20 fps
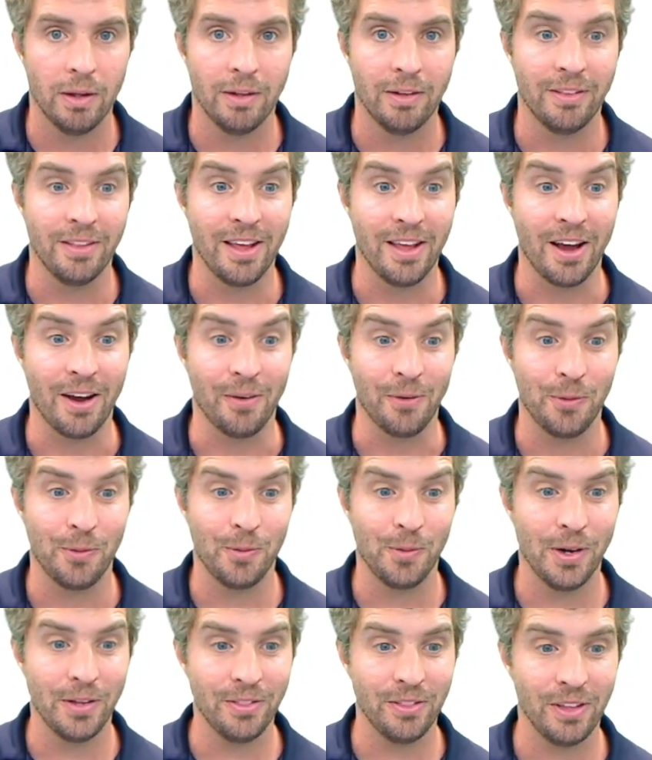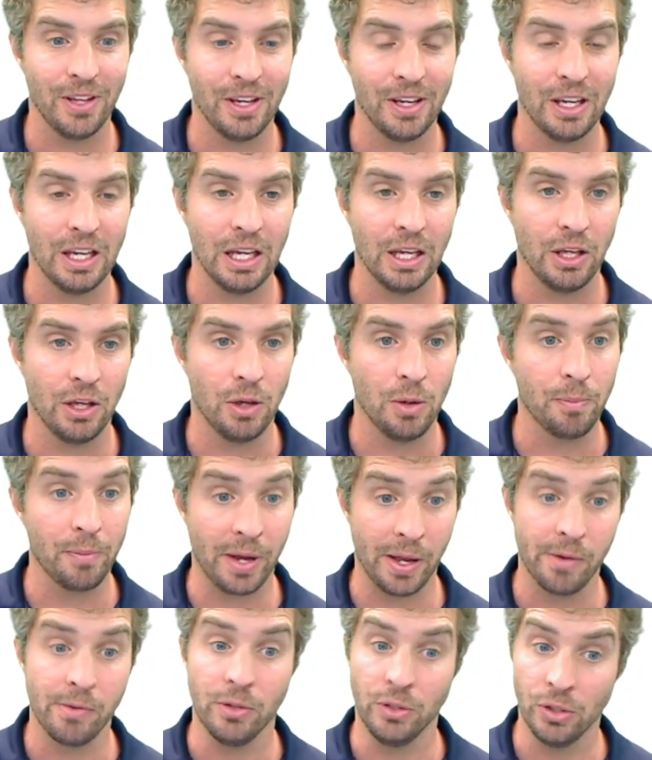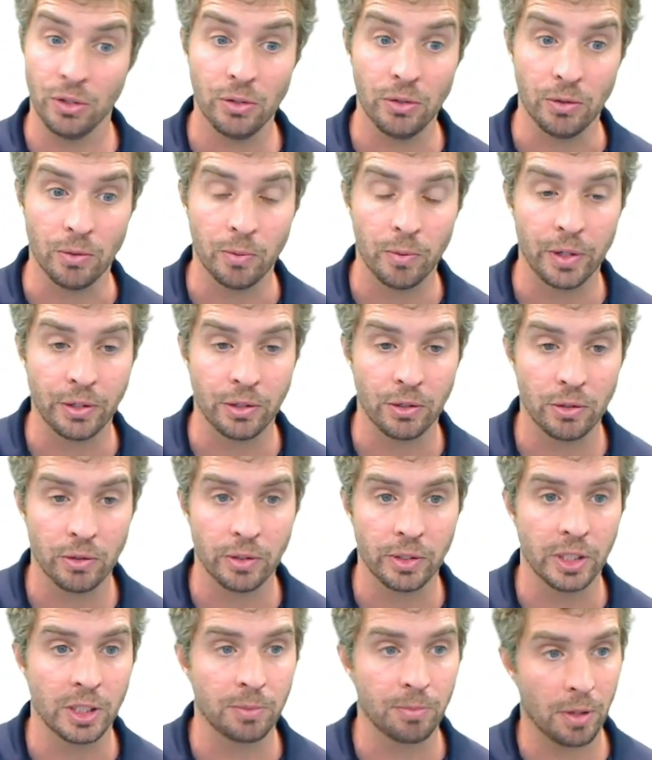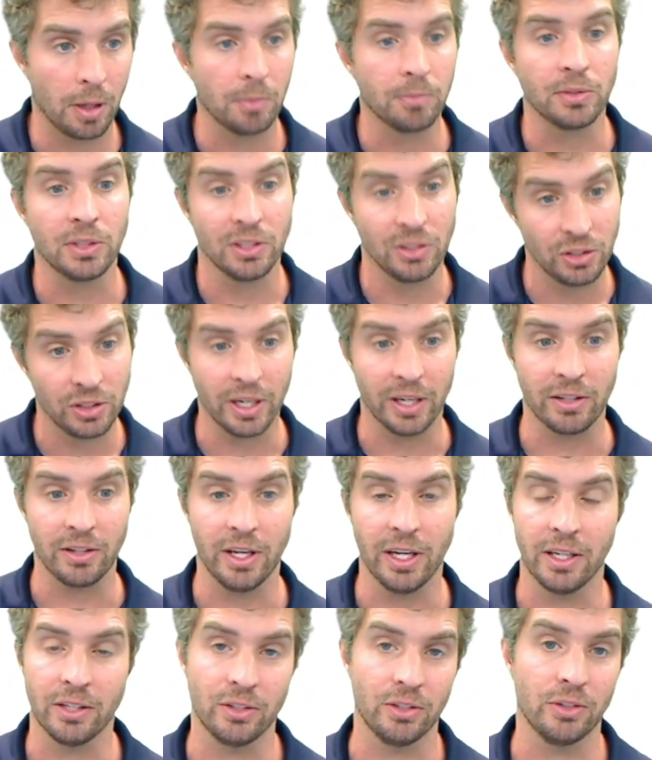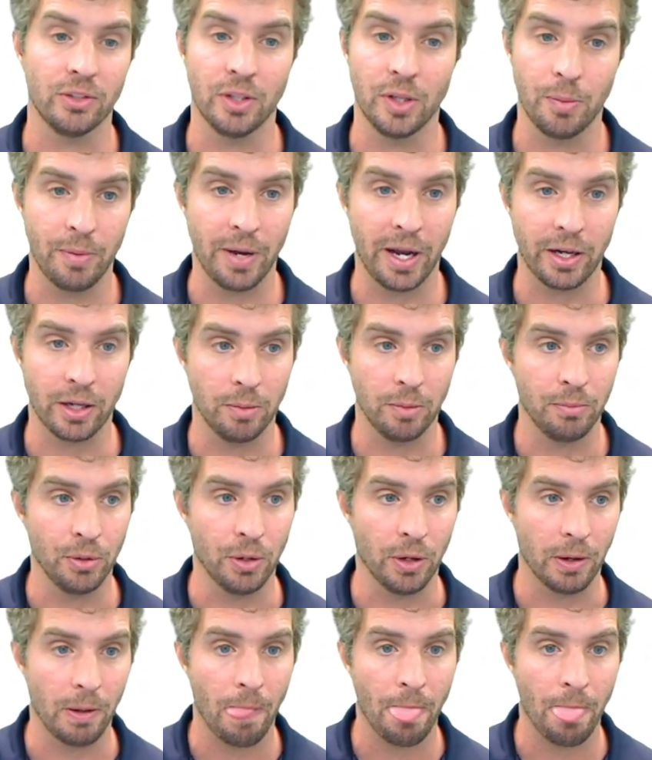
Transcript: Now, one thing you might do when you're doing these problems is check the answers in the back of the book.